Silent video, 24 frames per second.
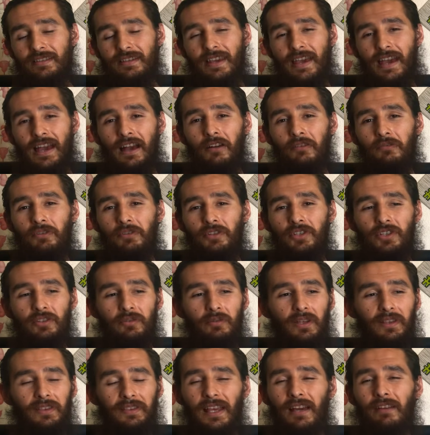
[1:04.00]
down
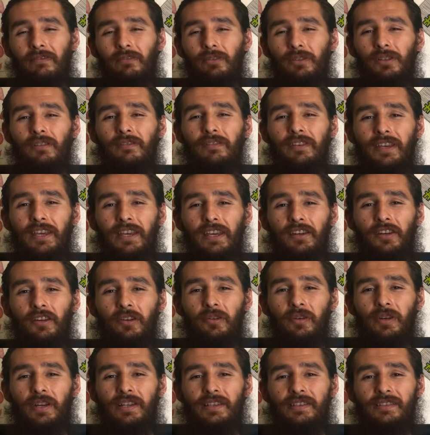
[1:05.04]
to a level of
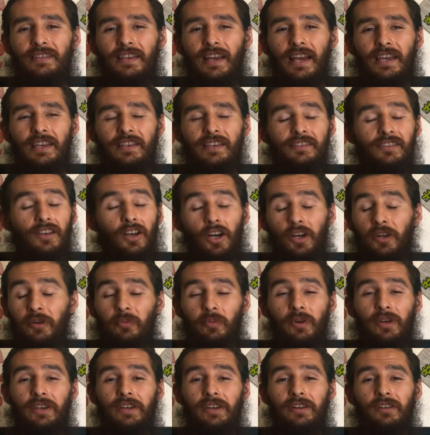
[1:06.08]
ignorance that is
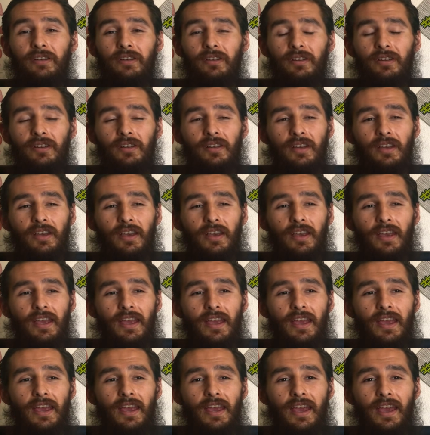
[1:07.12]
unreal.
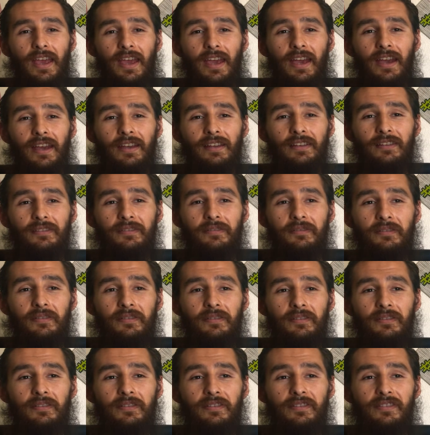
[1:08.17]
And
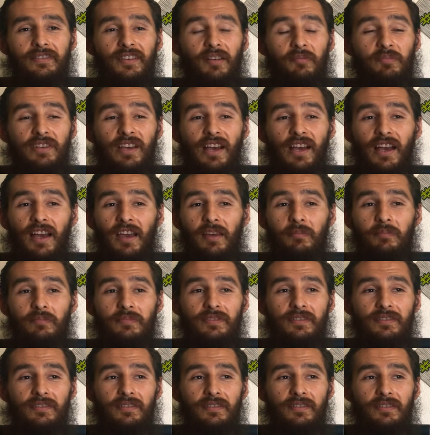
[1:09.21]

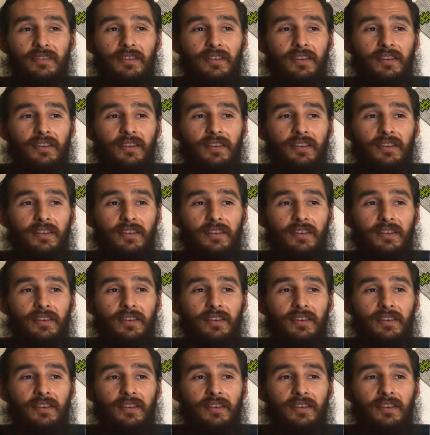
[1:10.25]
sometimes